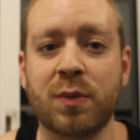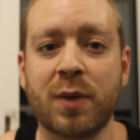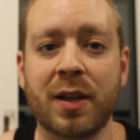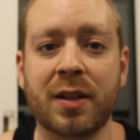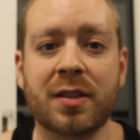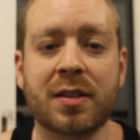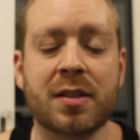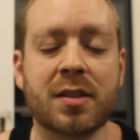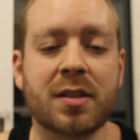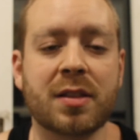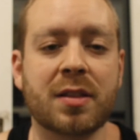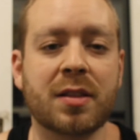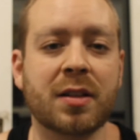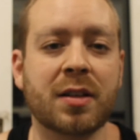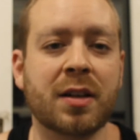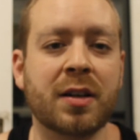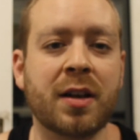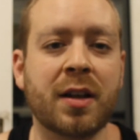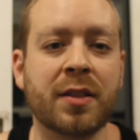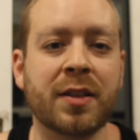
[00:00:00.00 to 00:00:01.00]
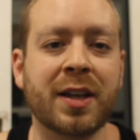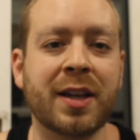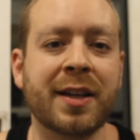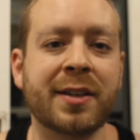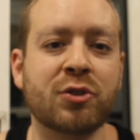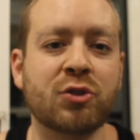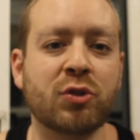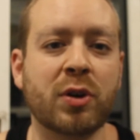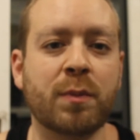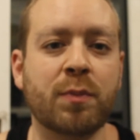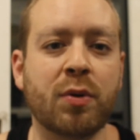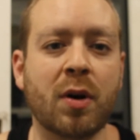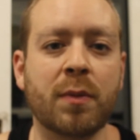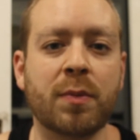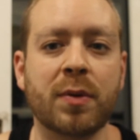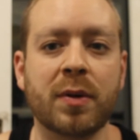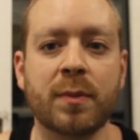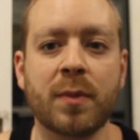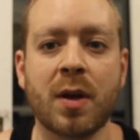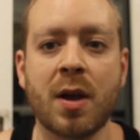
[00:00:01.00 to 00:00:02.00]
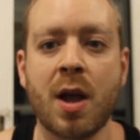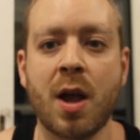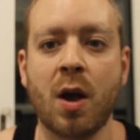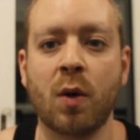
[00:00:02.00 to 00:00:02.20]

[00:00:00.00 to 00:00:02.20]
with another injury problem,